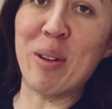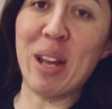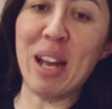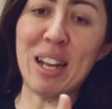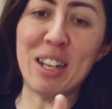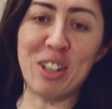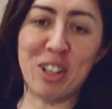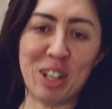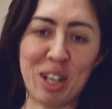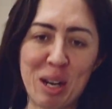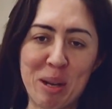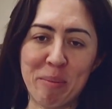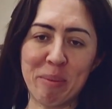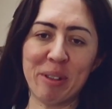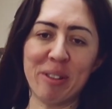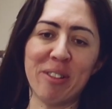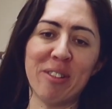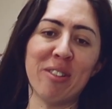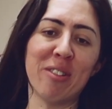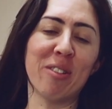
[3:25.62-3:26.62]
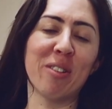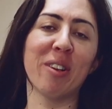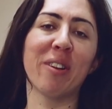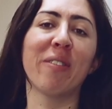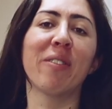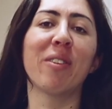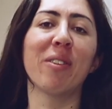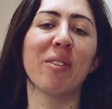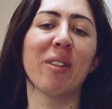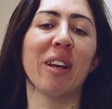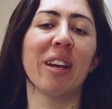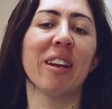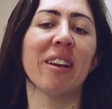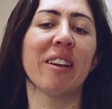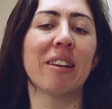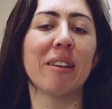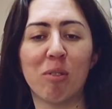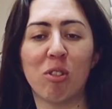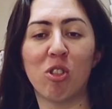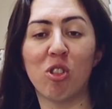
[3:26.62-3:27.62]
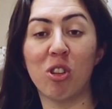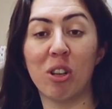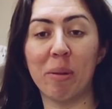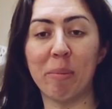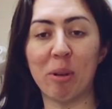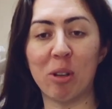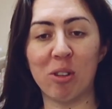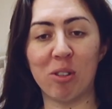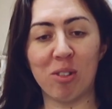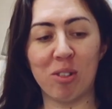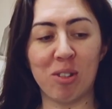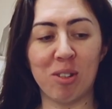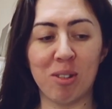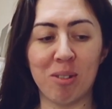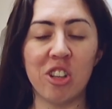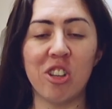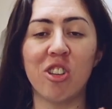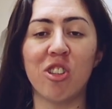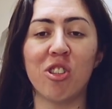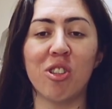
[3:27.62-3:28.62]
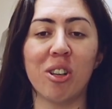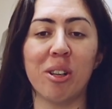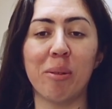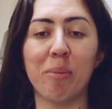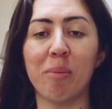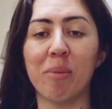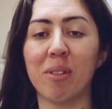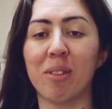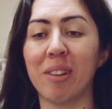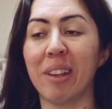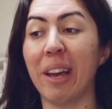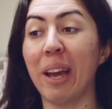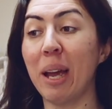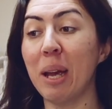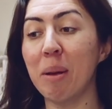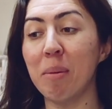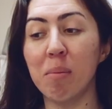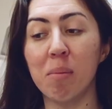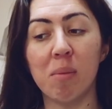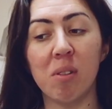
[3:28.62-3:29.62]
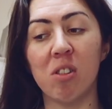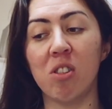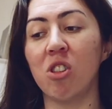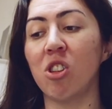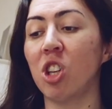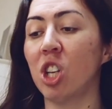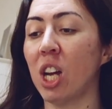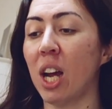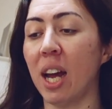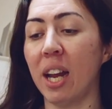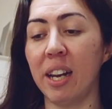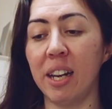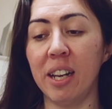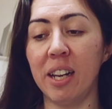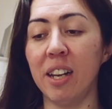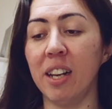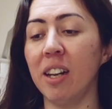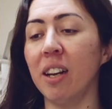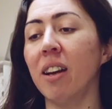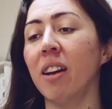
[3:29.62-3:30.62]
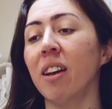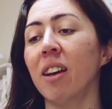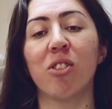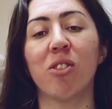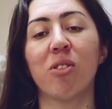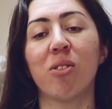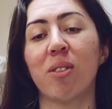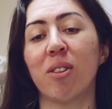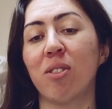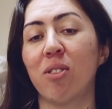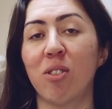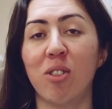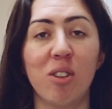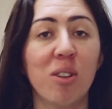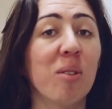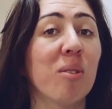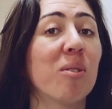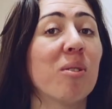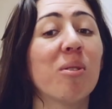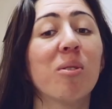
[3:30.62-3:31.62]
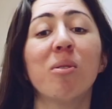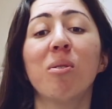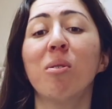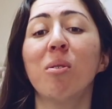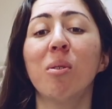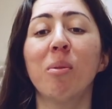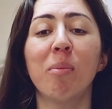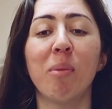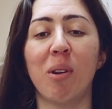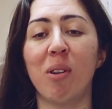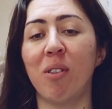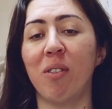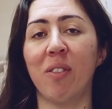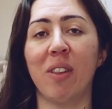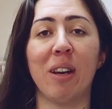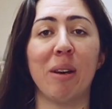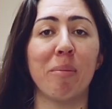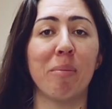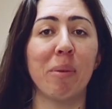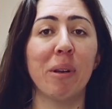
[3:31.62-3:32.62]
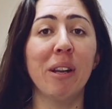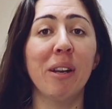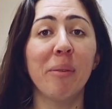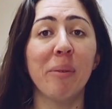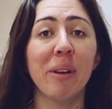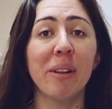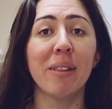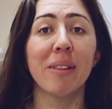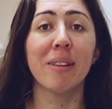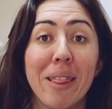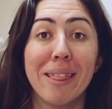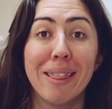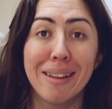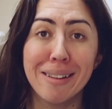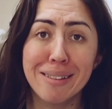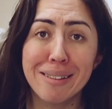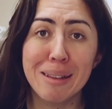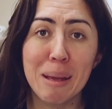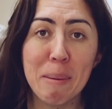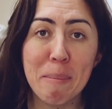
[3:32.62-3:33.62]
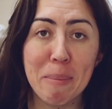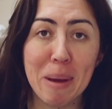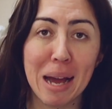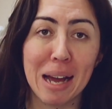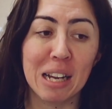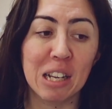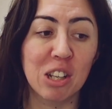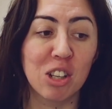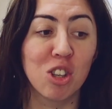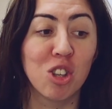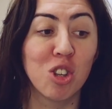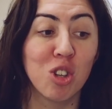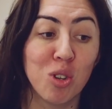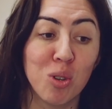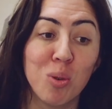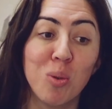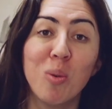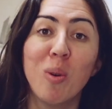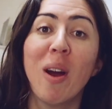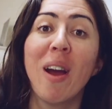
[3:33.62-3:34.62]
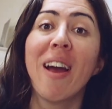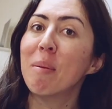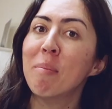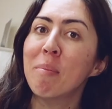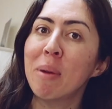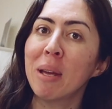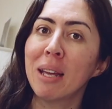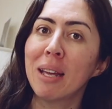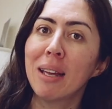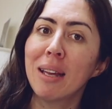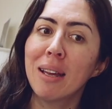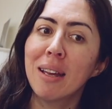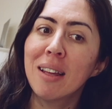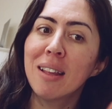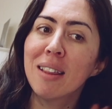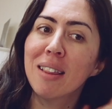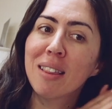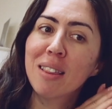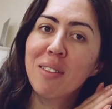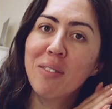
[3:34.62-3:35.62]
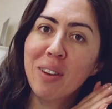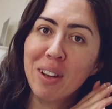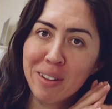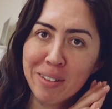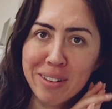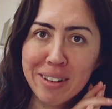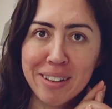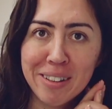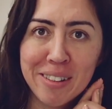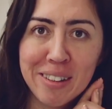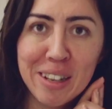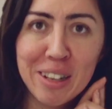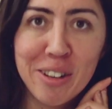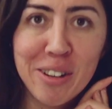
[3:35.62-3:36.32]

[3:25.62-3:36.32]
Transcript: yeah, check out my sister if you like streamers. She streams games, chatting. She also has her YouTube, all of that. But anyway, let's get back to making the Valentine's Day